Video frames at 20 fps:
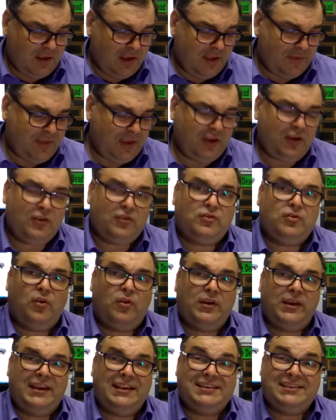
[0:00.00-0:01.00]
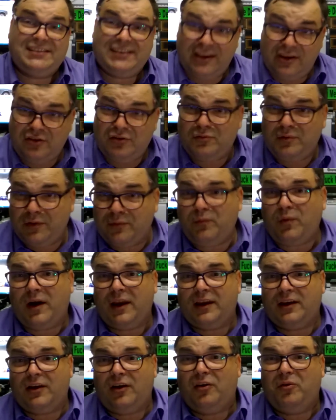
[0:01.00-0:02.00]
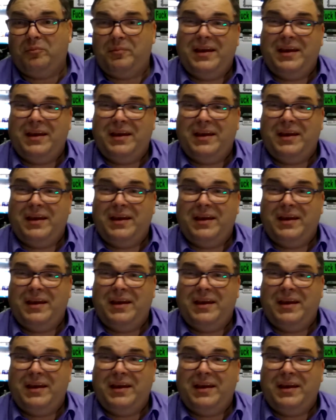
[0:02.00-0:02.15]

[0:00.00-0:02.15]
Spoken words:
I think you're talking steel with white gold